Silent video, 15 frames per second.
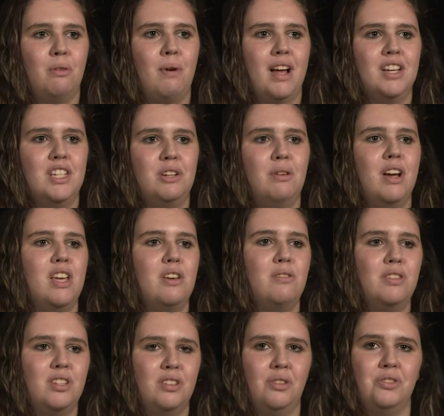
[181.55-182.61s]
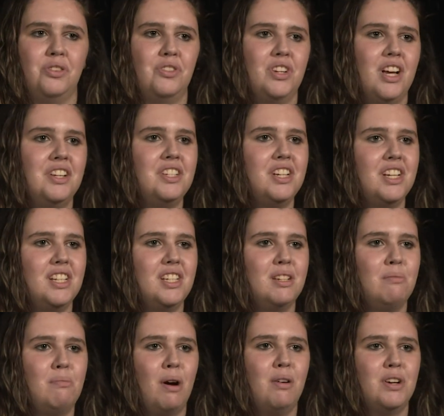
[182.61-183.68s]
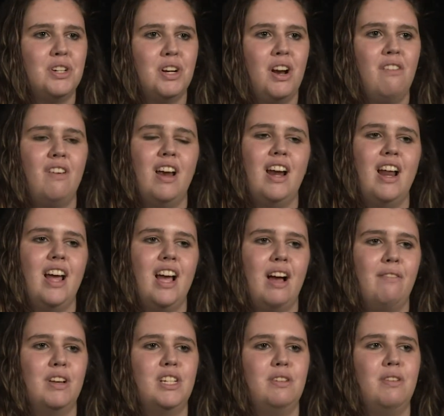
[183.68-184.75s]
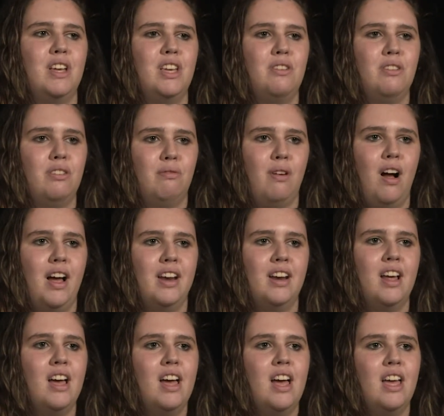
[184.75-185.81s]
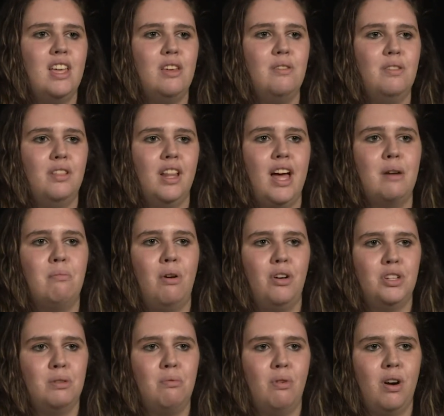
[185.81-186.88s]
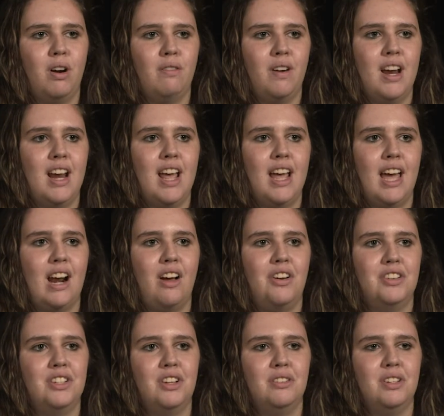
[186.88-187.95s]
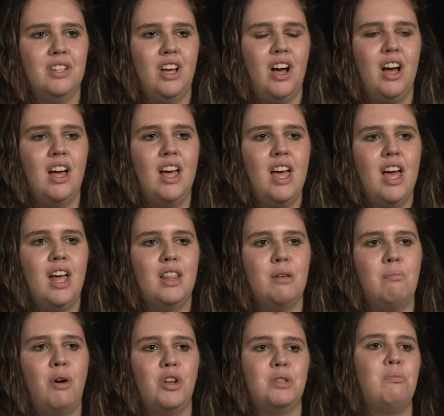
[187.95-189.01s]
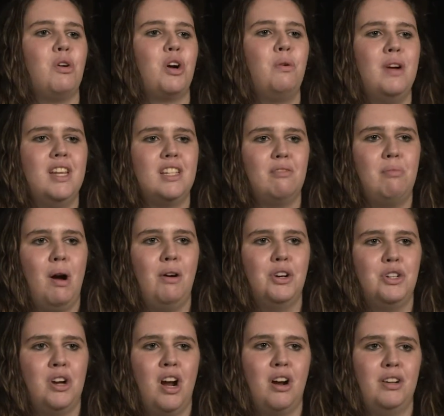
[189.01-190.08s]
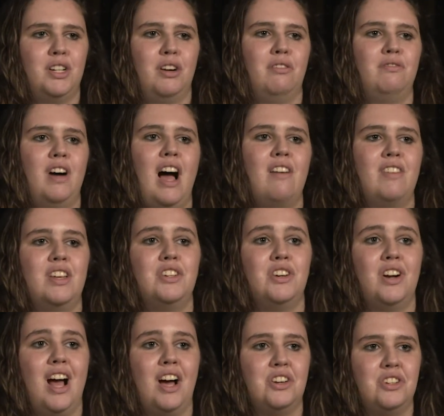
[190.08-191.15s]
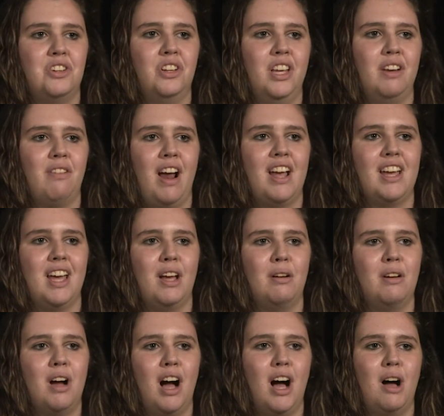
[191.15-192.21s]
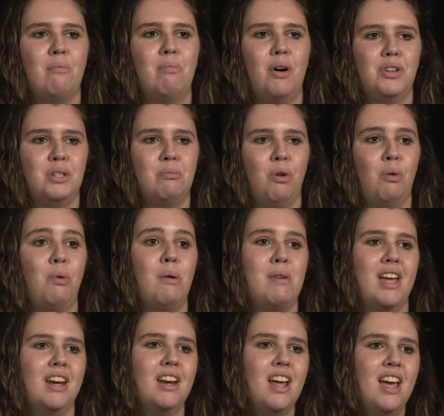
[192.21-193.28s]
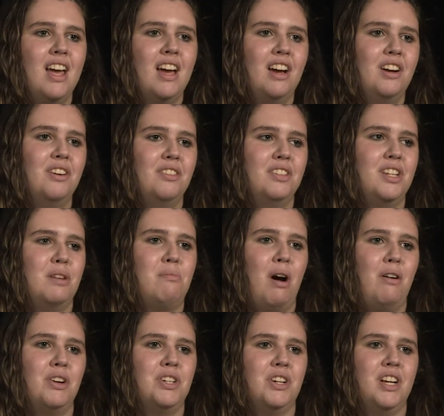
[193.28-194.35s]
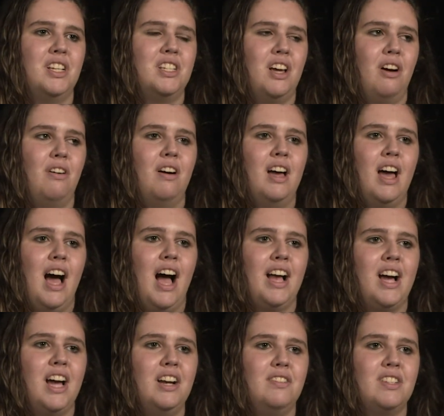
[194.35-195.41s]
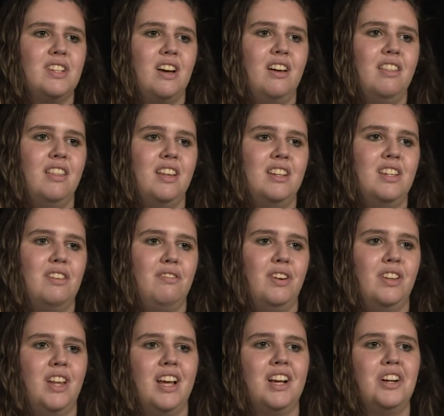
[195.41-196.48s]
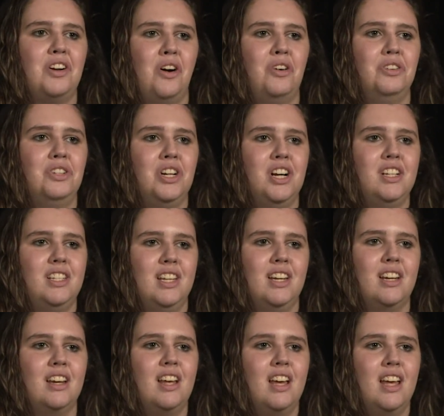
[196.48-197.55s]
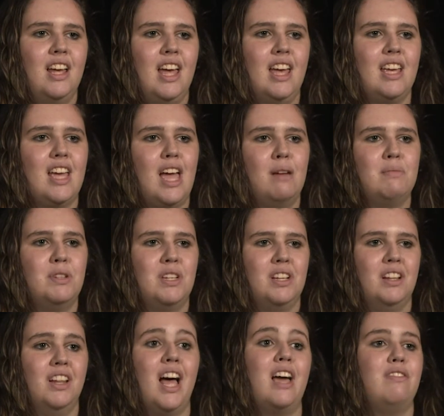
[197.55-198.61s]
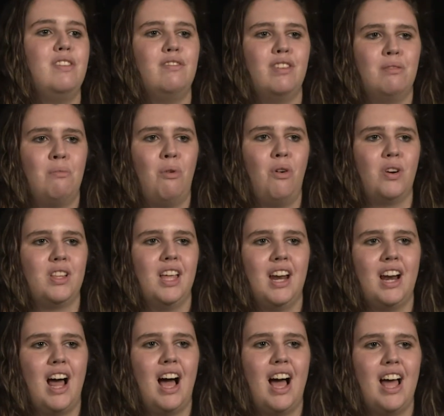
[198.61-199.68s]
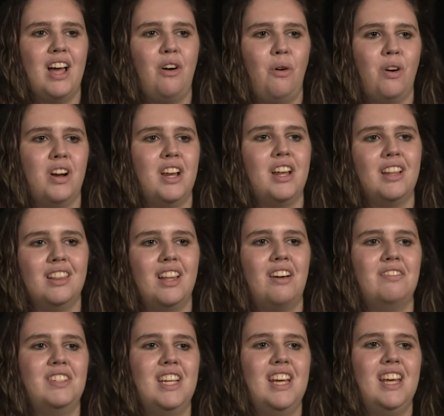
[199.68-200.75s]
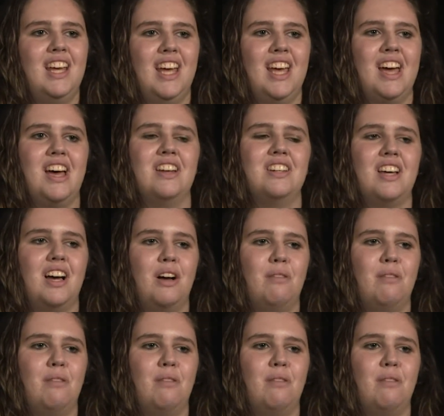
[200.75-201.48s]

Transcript: went to a youth social justice poetry reading. I went to a youth-run, youth-led Baltimore reading, and I also saw the Baltimore Queens of Poetry, which are 5 internationally ranking Baltimore women who did poetry. So I kind of saw the different like cultures, and it came to life even more than I already loved it. And